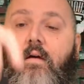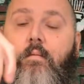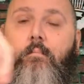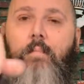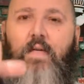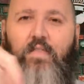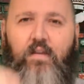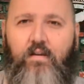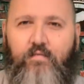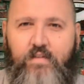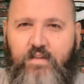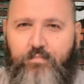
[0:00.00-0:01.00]
method
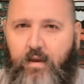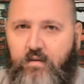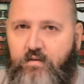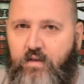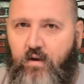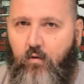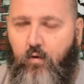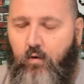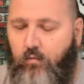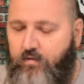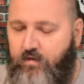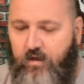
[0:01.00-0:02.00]
of dispensing
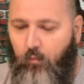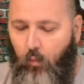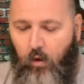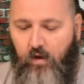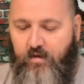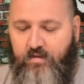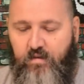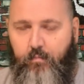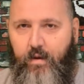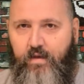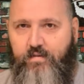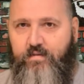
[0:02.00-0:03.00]
oils. It works the
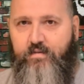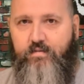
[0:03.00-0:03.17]
best,